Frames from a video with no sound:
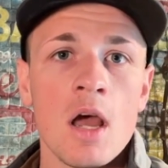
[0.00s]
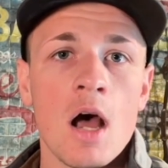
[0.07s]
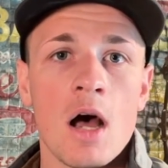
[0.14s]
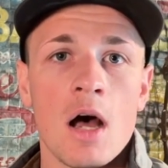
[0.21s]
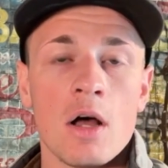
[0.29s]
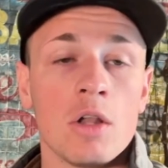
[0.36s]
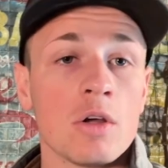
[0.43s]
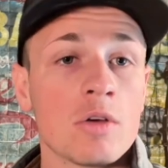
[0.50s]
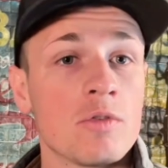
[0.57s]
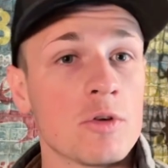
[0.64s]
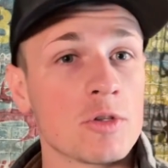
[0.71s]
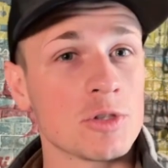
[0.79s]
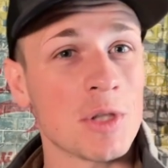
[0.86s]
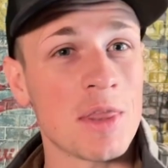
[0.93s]
Look
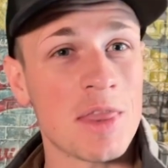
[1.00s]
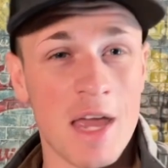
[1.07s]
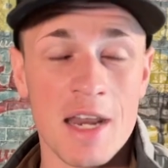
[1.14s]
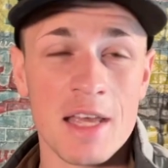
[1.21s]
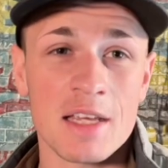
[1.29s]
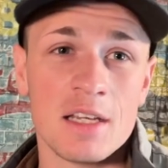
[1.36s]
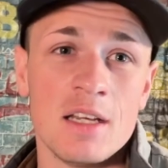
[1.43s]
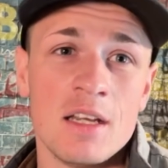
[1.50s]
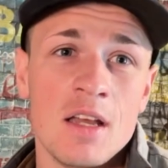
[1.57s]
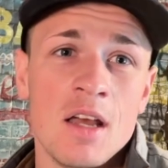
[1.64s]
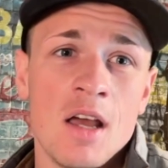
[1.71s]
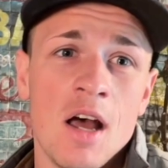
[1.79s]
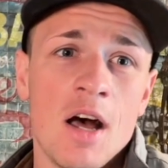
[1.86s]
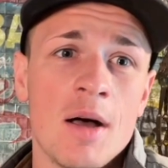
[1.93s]
for synthetic.
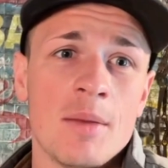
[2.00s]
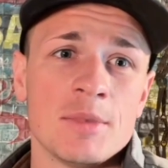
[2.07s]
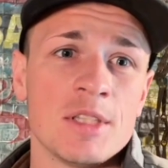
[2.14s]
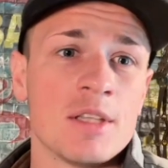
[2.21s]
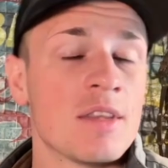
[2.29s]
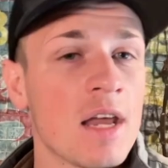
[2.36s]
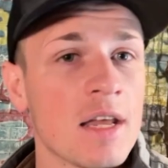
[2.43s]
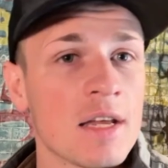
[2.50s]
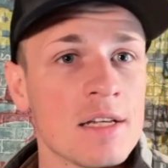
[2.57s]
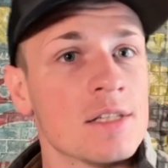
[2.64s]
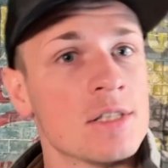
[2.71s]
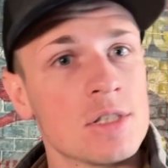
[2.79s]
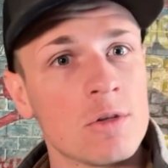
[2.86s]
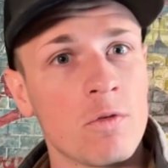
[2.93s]
Synthetic
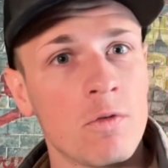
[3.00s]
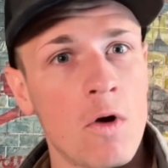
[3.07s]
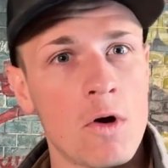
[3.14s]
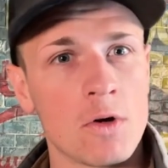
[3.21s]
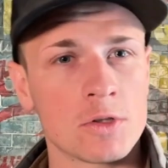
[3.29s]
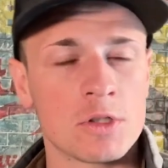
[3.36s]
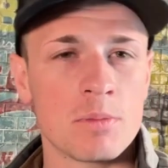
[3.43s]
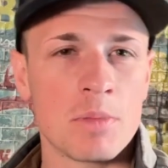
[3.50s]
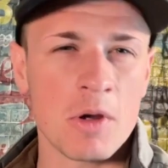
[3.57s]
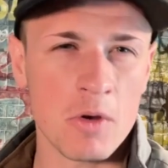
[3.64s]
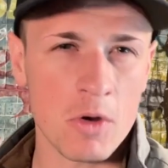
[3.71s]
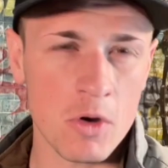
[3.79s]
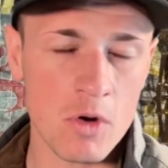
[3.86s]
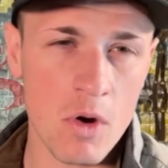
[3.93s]
is far
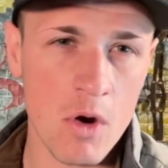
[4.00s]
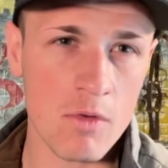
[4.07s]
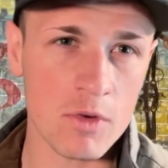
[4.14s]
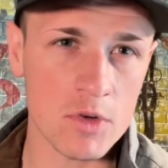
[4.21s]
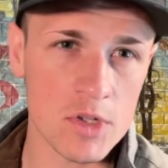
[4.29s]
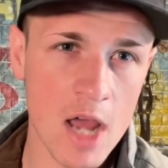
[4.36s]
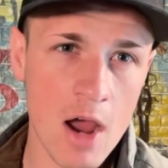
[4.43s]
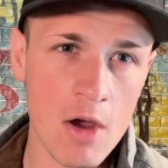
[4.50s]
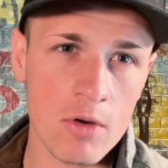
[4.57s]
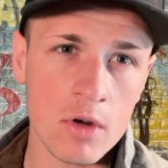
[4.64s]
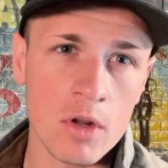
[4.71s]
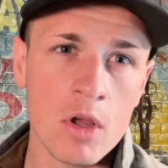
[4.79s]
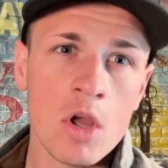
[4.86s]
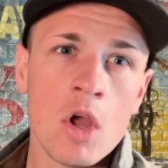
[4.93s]
superior over down